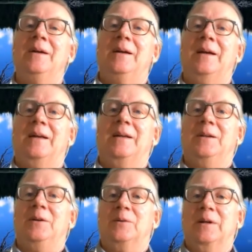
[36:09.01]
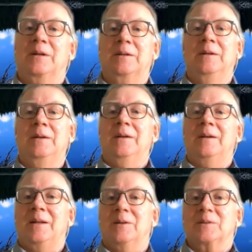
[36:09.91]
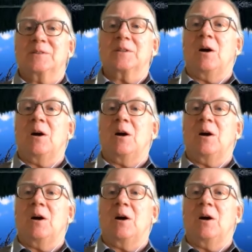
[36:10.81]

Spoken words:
and you can, it's